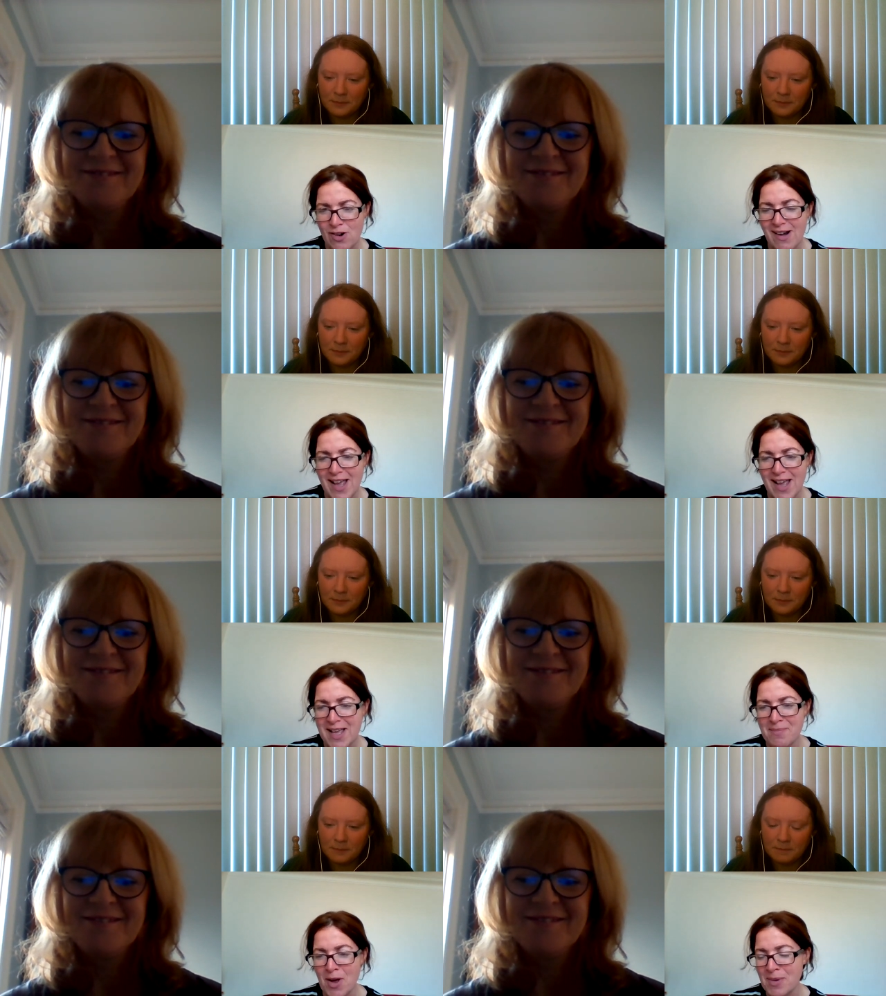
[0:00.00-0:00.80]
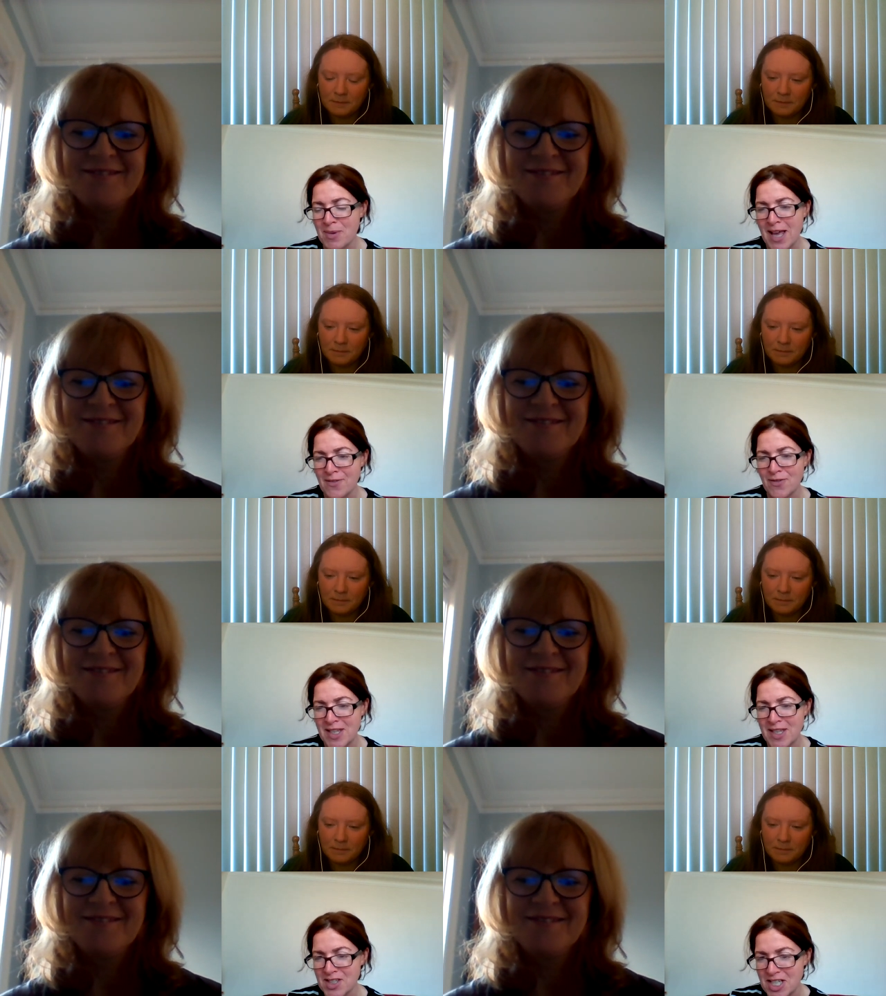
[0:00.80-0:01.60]
Speaker 1: ever. On
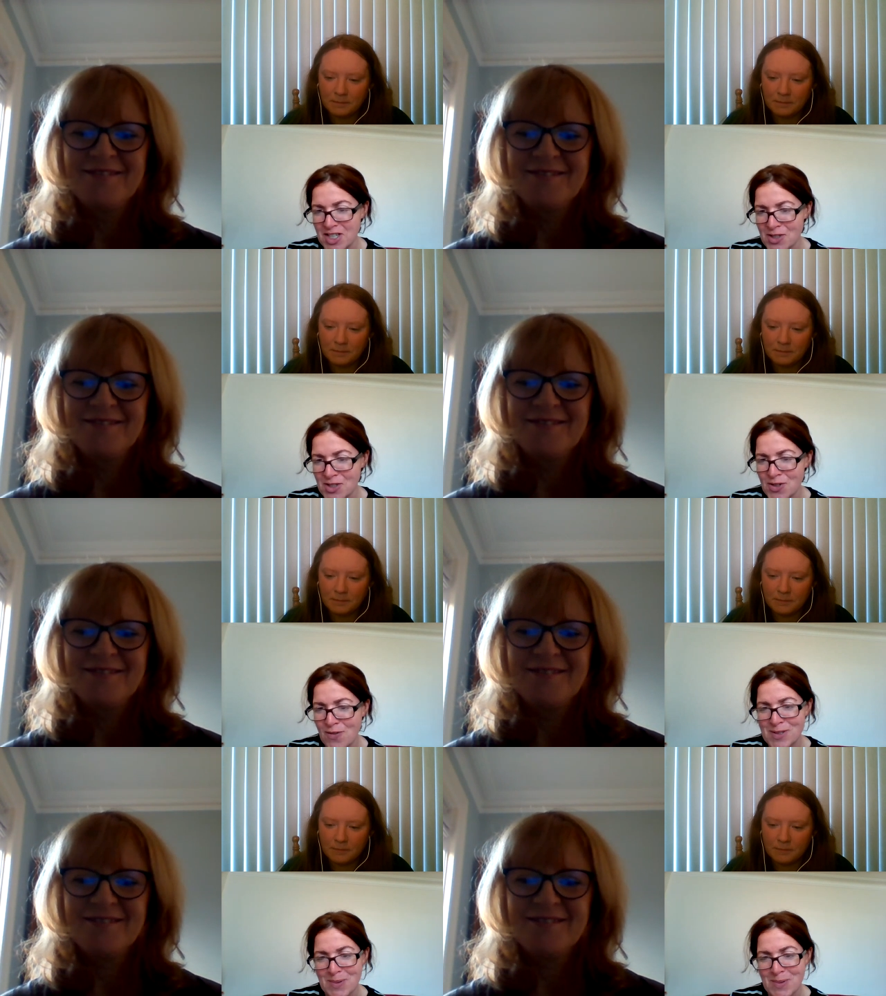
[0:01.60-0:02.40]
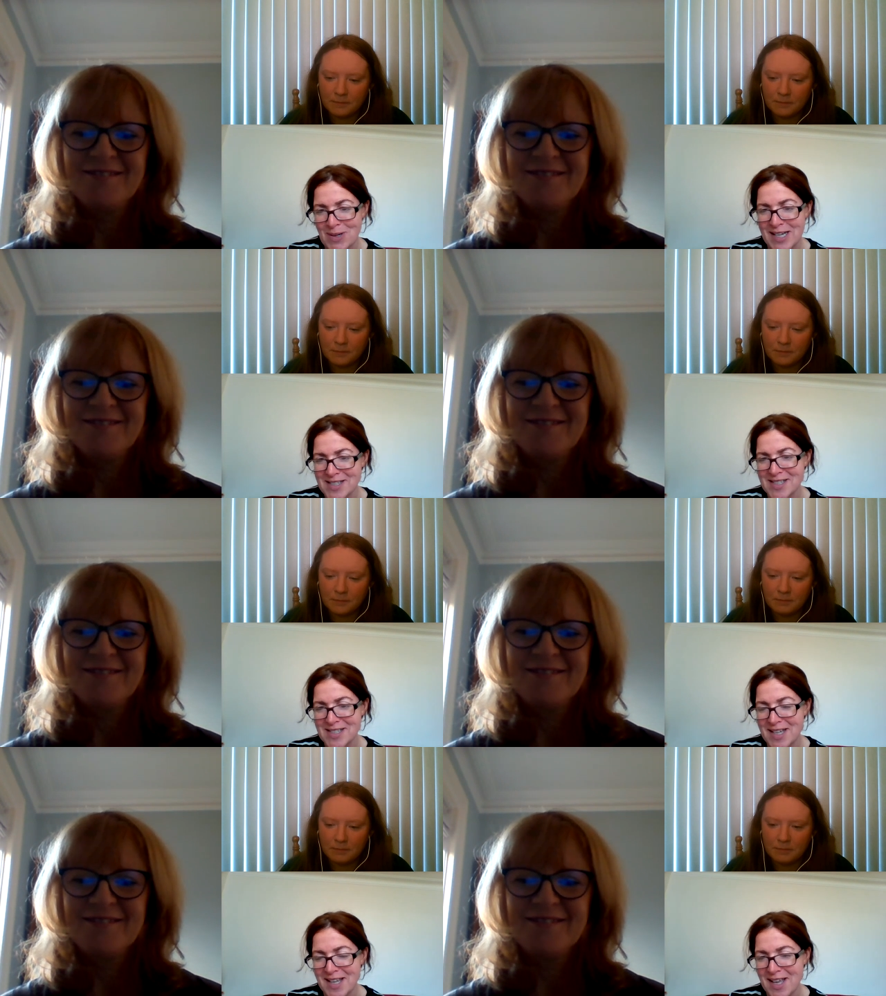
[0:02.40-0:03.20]
behalf of the Education Service, we would like
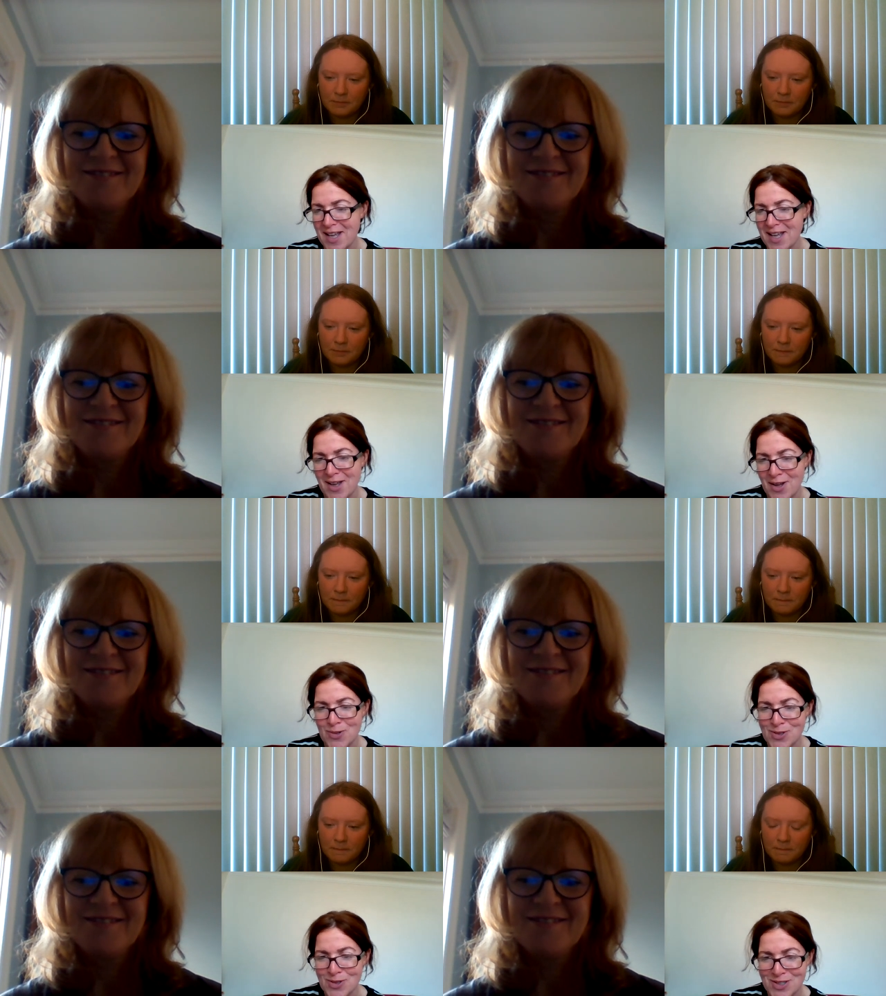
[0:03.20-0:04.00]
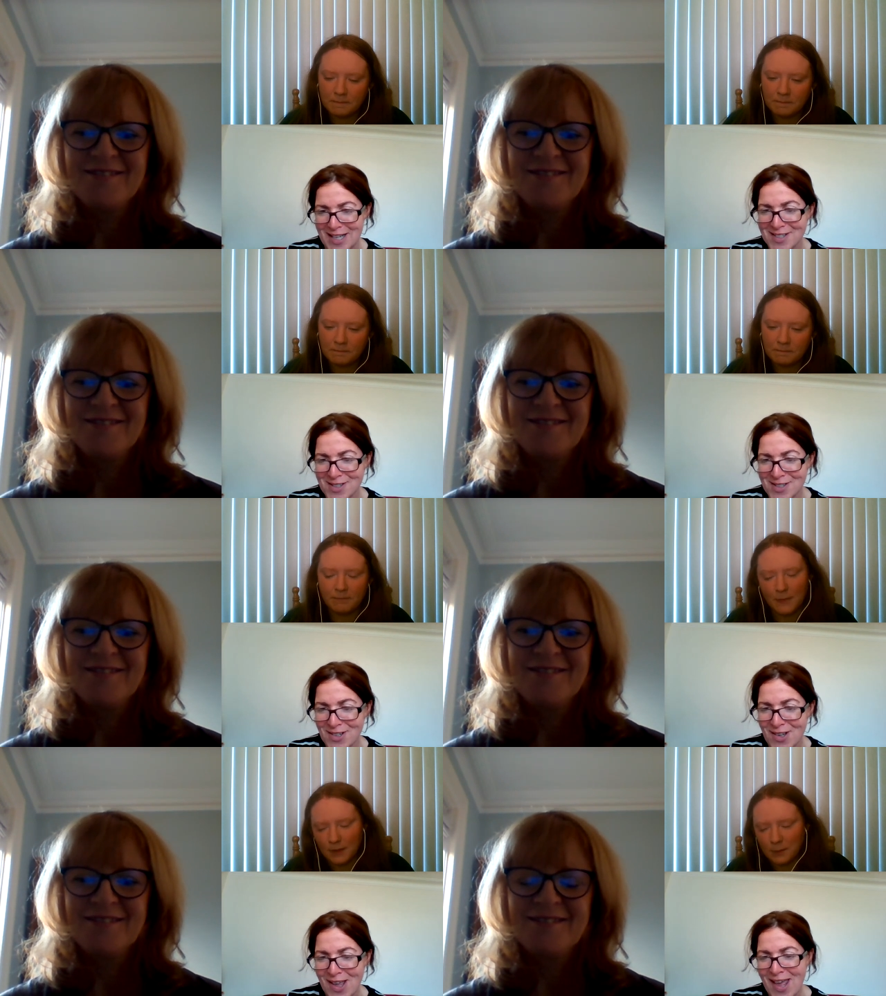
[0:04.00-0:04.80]
to say a huge thanks
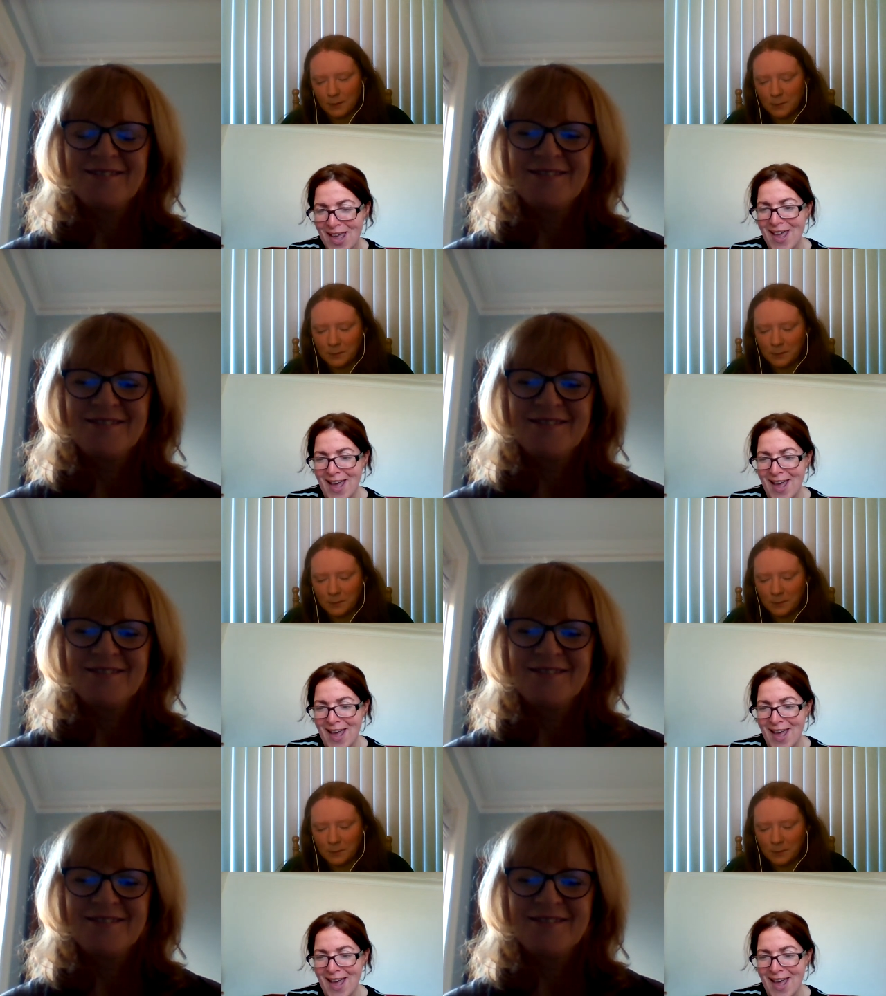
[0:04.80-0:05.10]
to you,